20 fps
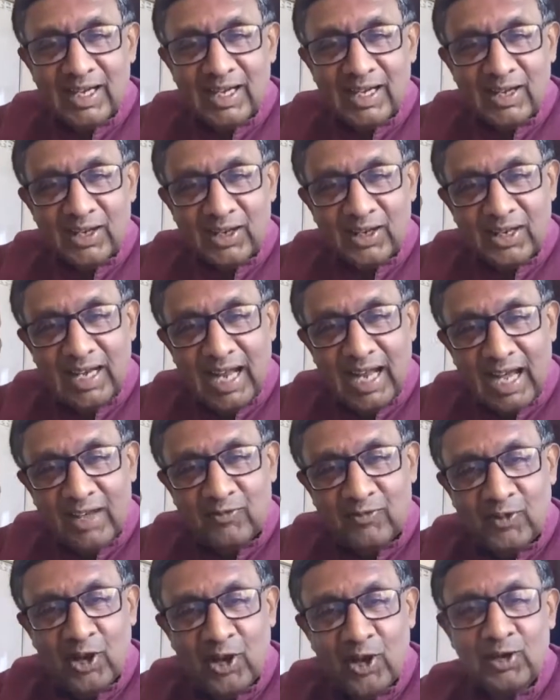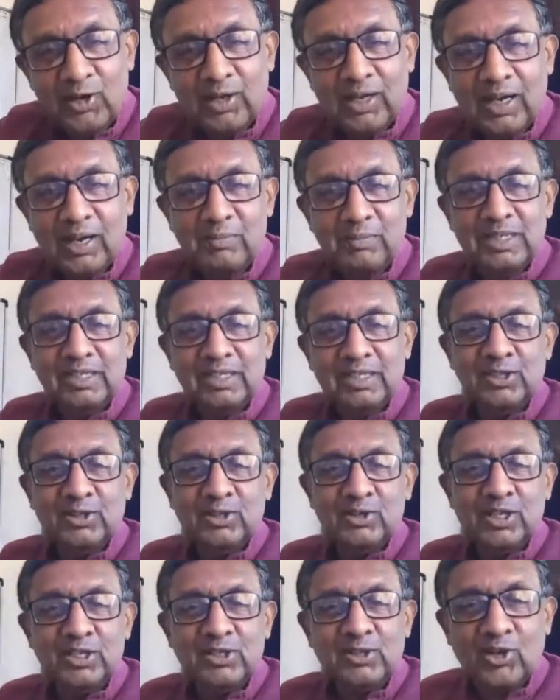lifelong committed to
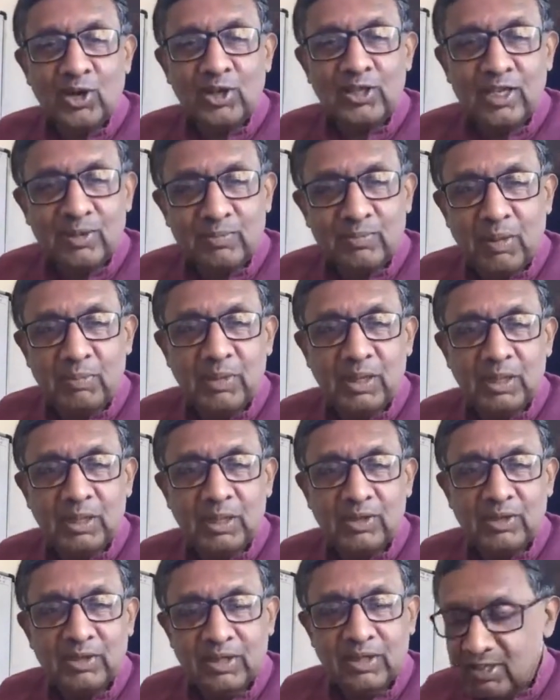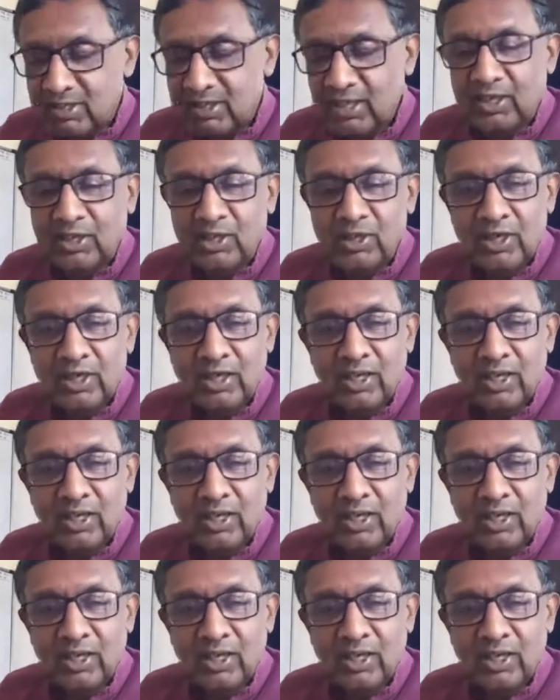destroy the Republic of the secular,